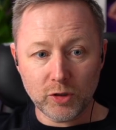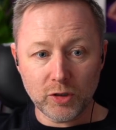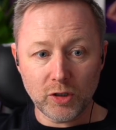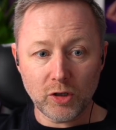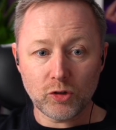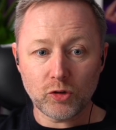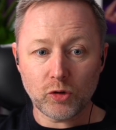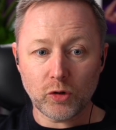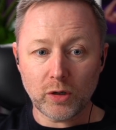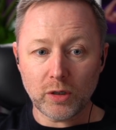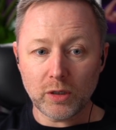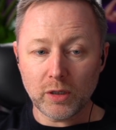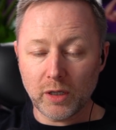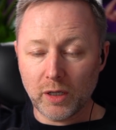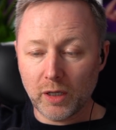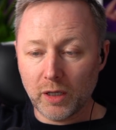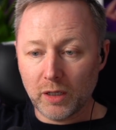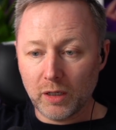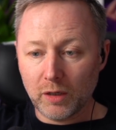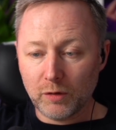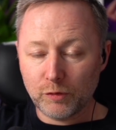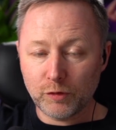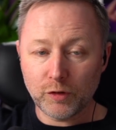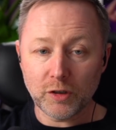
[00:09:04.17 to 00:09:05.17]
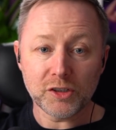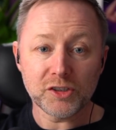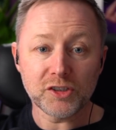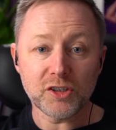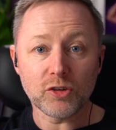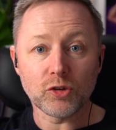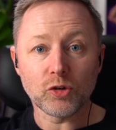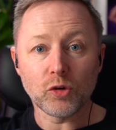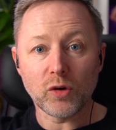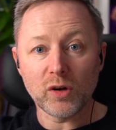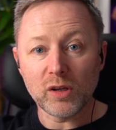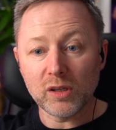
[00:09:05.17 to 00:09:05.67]
the toilet, and I flushed the
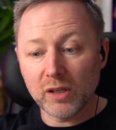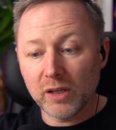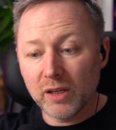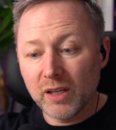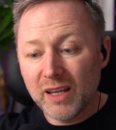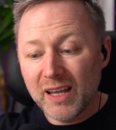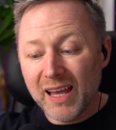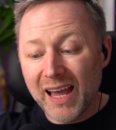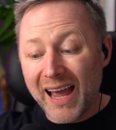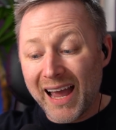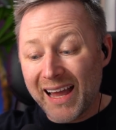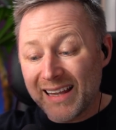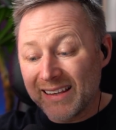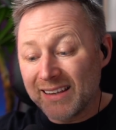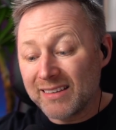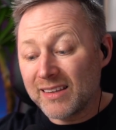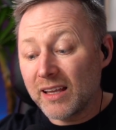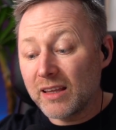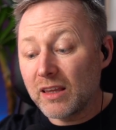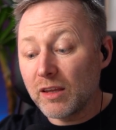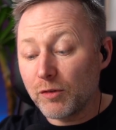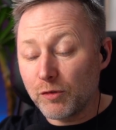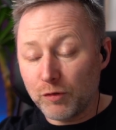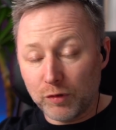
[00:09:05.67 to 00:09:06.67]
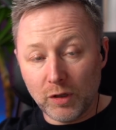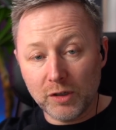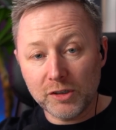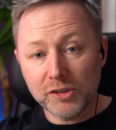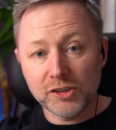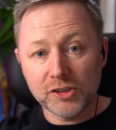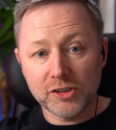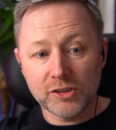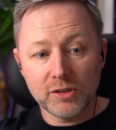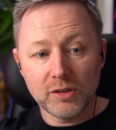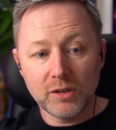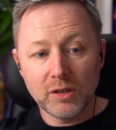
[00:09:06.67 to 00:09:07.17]
toilet, and they didn't
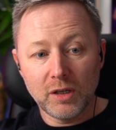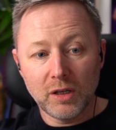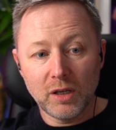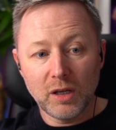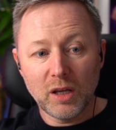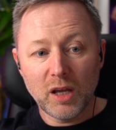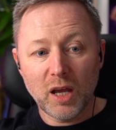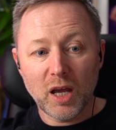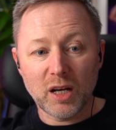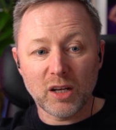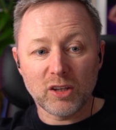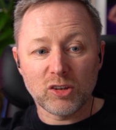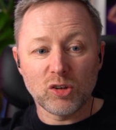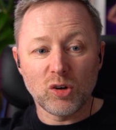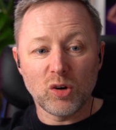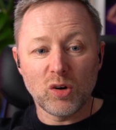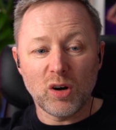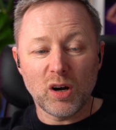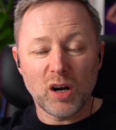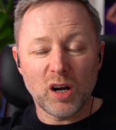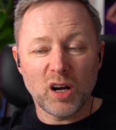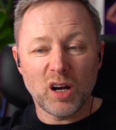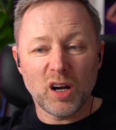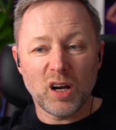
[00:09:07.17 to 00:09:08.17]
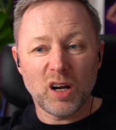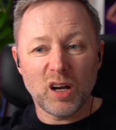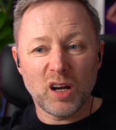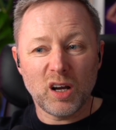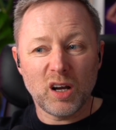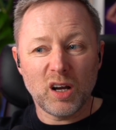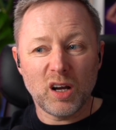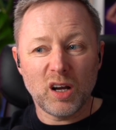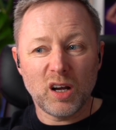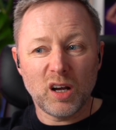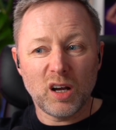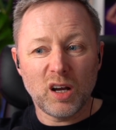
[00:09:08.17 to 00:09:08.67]
flush. And I thought,
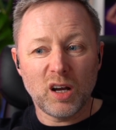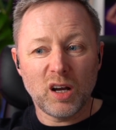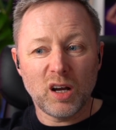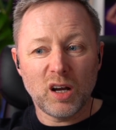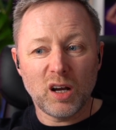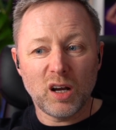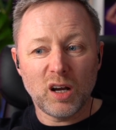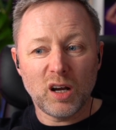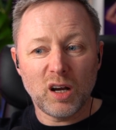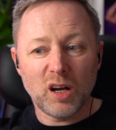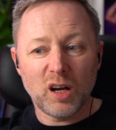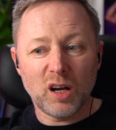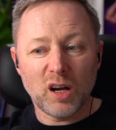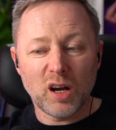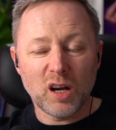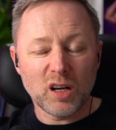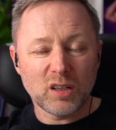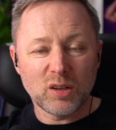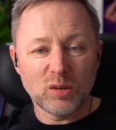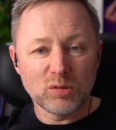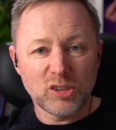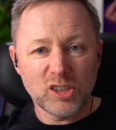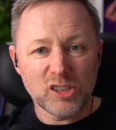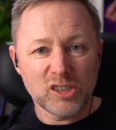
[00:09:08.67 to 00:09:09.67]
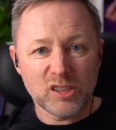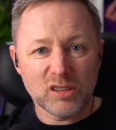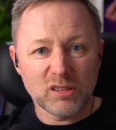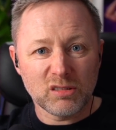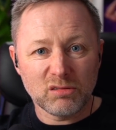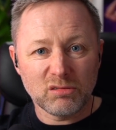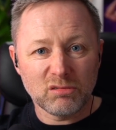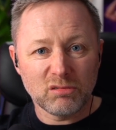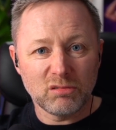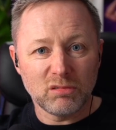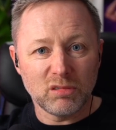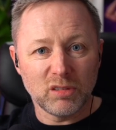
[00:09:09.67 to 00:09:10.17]
I could just
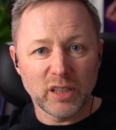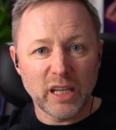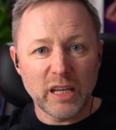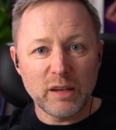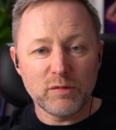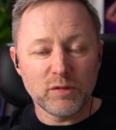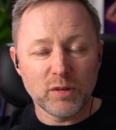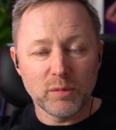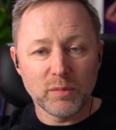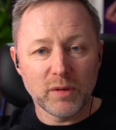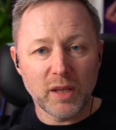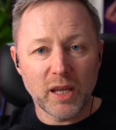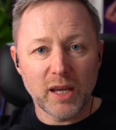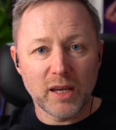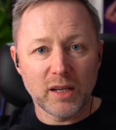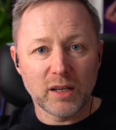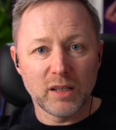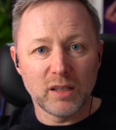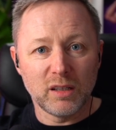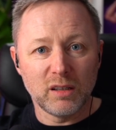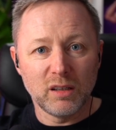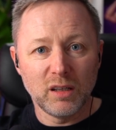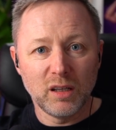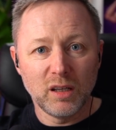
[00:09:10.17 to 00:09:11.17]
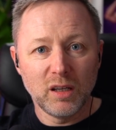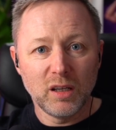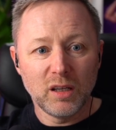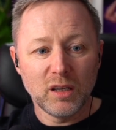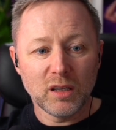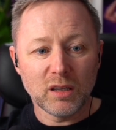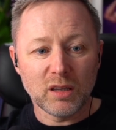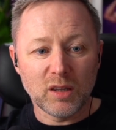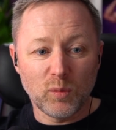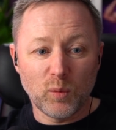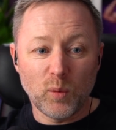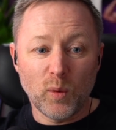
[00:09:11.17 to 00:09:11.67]
leave them there, and
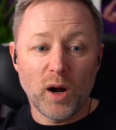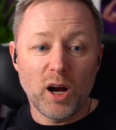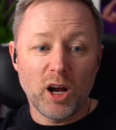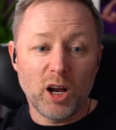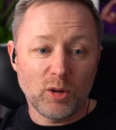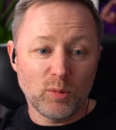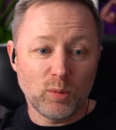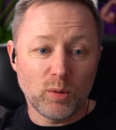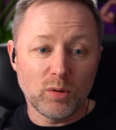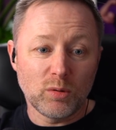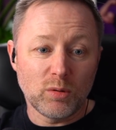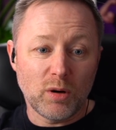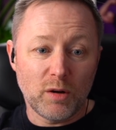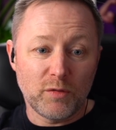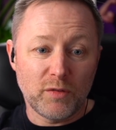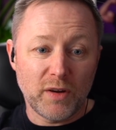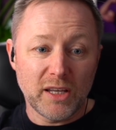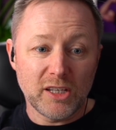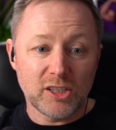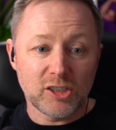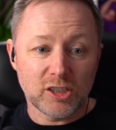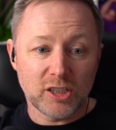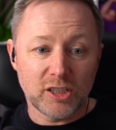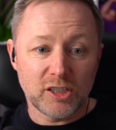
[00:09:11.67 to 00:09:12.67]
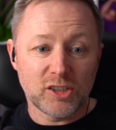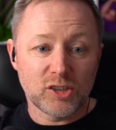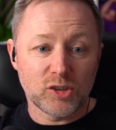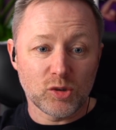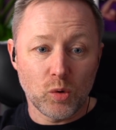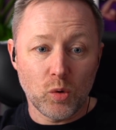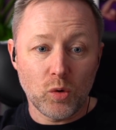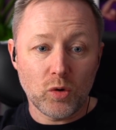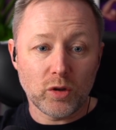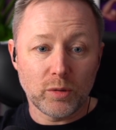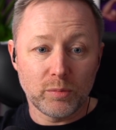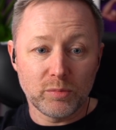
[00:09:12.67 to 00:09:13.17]
the water will eventually
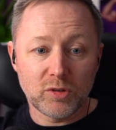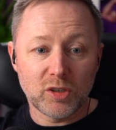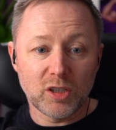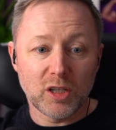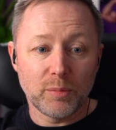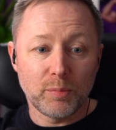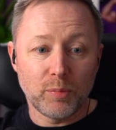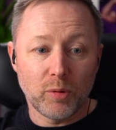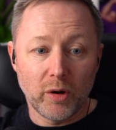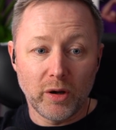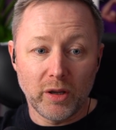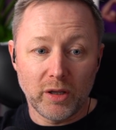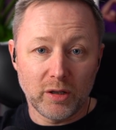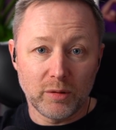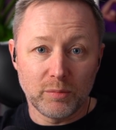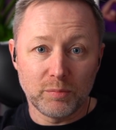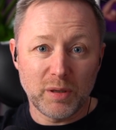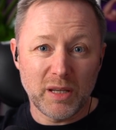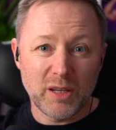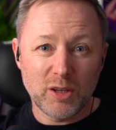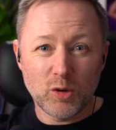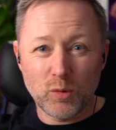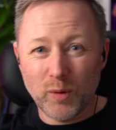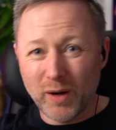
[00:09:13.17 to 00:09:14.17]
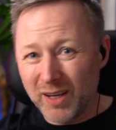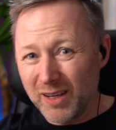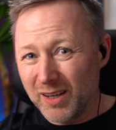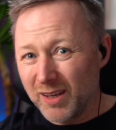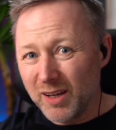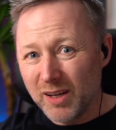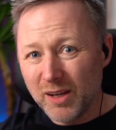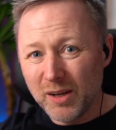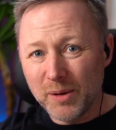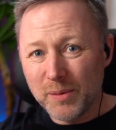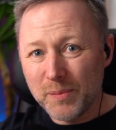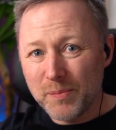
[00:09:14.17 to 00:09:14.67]
soak them to the point of them being quite,
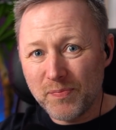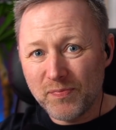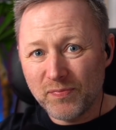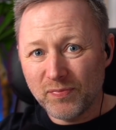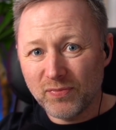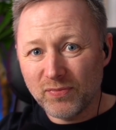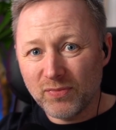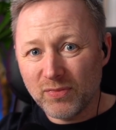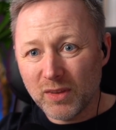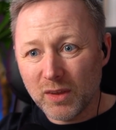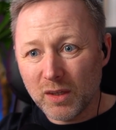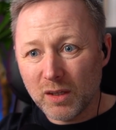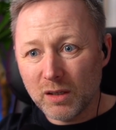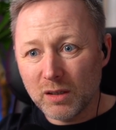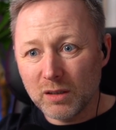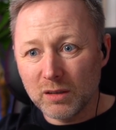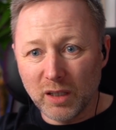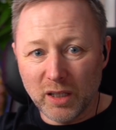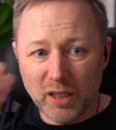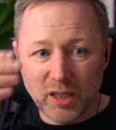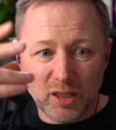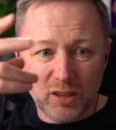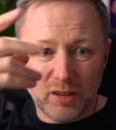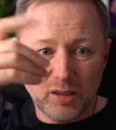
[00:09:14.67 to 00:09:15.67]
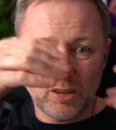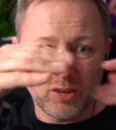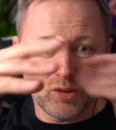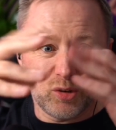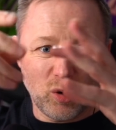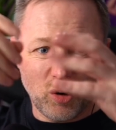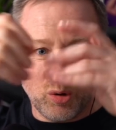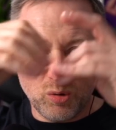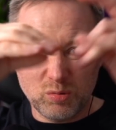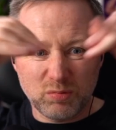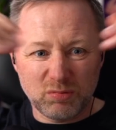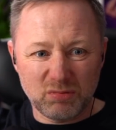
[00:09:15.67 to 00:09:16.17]
like, you know,
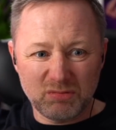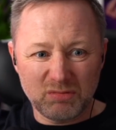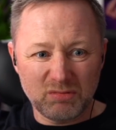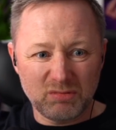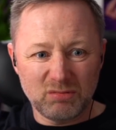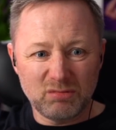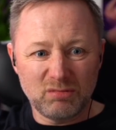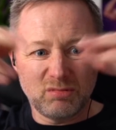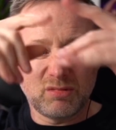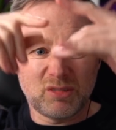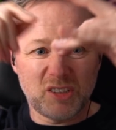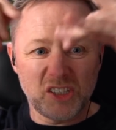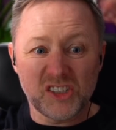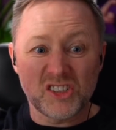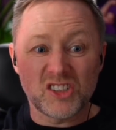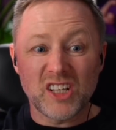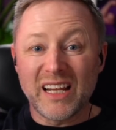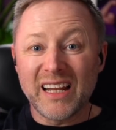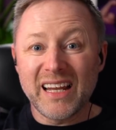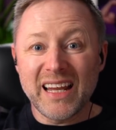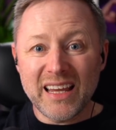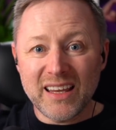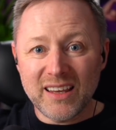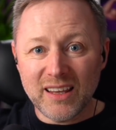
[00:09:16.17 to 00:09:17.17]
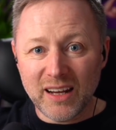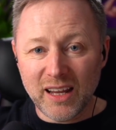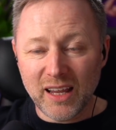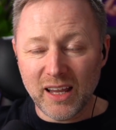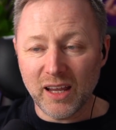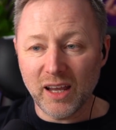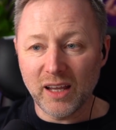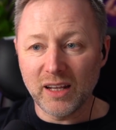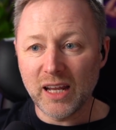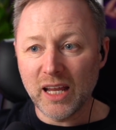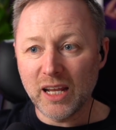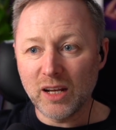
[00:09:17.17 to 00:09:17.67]
it'll disintegrate,
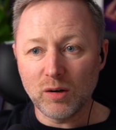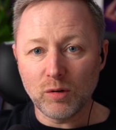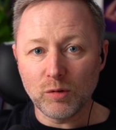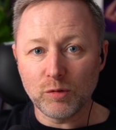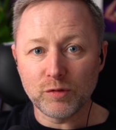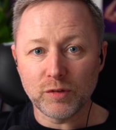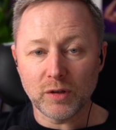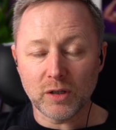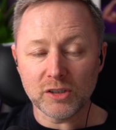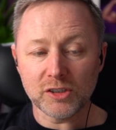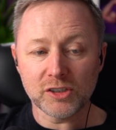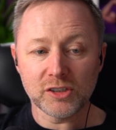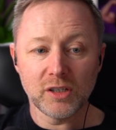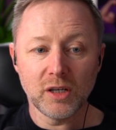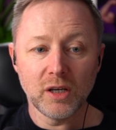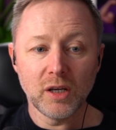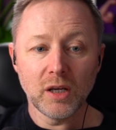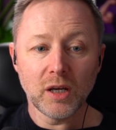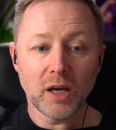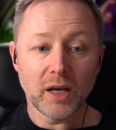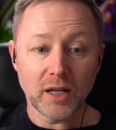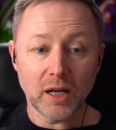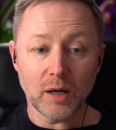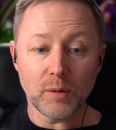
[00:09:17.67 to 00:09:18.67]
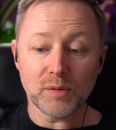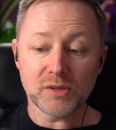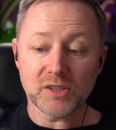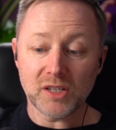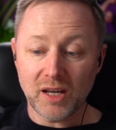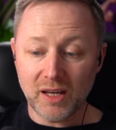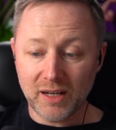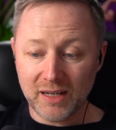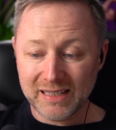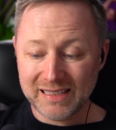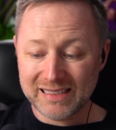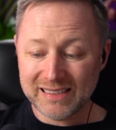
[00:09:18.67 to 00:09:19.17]
and then it'll flush. And that was
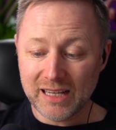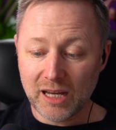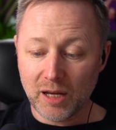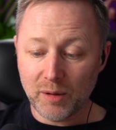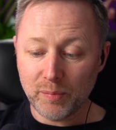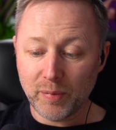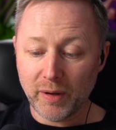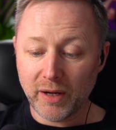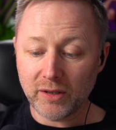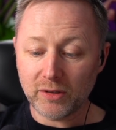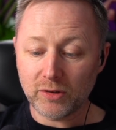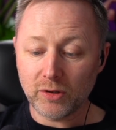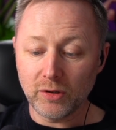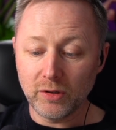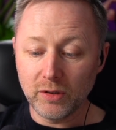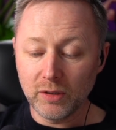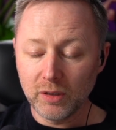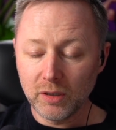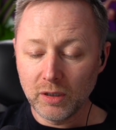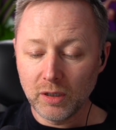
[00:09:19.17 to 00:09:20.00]
that. I sat back down.